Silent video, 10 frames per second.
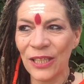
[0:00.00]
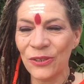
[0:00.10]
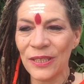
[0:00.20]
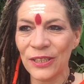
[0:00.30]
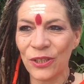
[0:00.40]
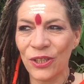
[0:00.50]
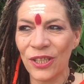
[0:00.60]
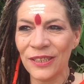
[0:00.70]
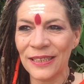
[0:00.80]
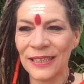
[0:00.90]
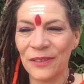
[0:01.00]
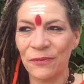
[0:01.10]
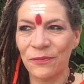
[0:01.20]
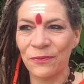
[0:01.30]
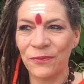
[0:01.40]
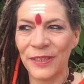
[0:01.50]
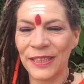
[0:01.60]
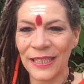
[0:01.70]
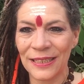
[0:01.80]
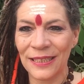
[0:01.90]
actually the cost is
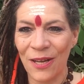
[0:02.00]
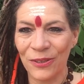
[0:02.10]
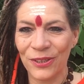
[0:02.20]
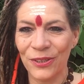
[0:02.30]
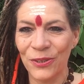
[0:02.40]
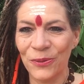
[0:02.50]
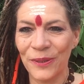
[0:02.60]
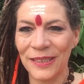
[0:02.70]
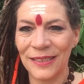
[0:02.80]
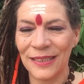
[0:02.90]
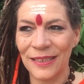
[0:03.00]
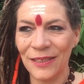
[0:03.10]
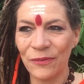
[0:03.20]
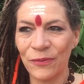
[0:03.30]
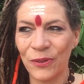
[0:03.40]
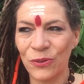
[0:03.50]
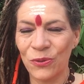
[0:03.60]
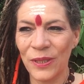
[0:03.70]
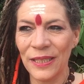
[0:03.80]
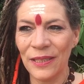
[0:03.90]
6,000 USD for
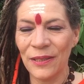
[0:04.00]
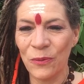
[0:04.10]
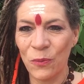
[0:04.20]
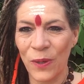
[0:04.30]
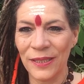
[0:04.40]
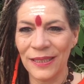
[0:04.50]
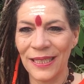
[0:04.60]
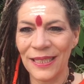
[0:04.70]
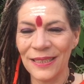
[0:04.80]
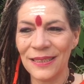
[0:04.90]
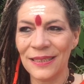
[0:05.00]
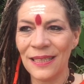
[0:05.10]
21 days.